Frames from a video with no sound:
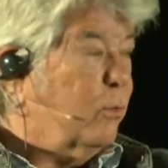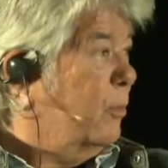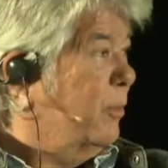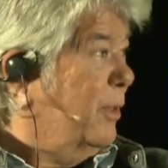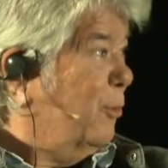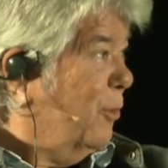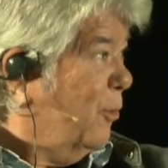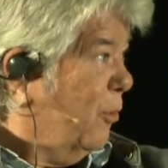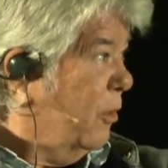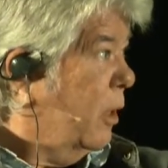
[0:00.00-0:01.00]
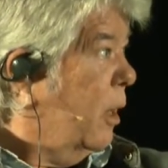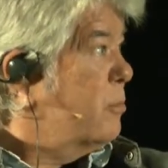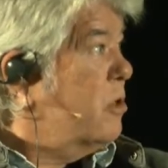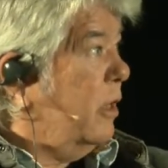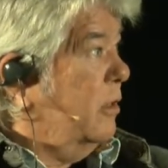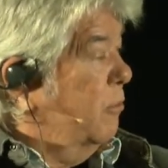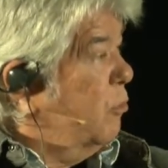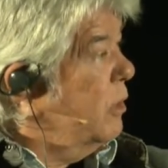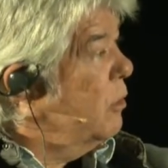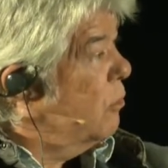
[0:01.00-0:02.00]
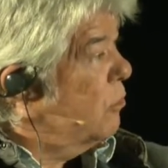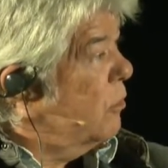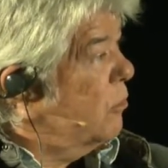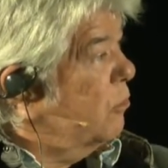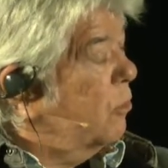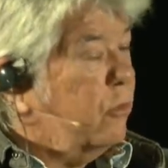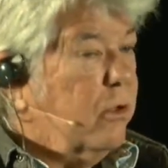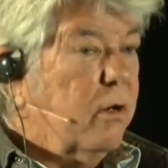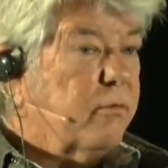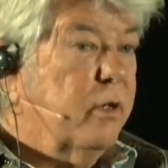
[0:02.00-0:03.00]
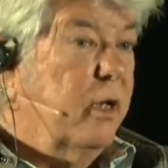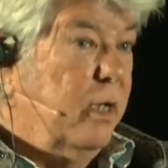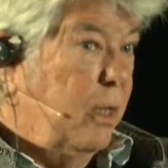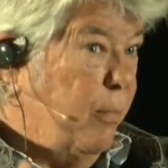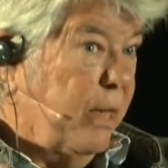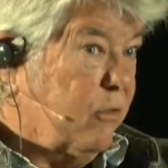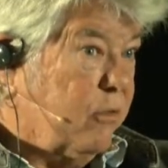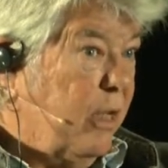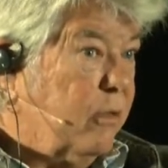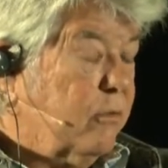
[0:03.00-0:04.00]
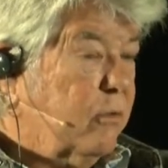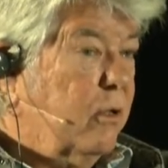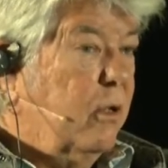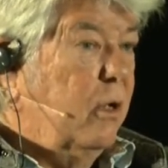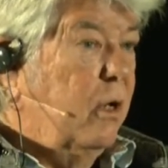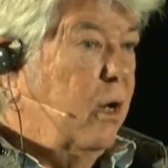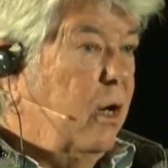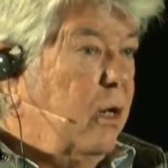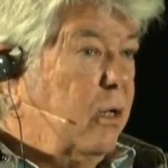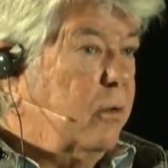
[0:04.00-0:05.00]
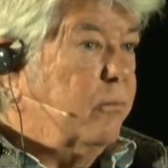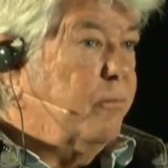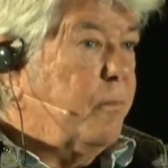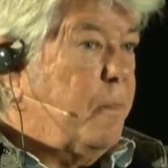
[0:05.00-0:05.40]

would be, or an objective reader such as yourself. It makes sense. I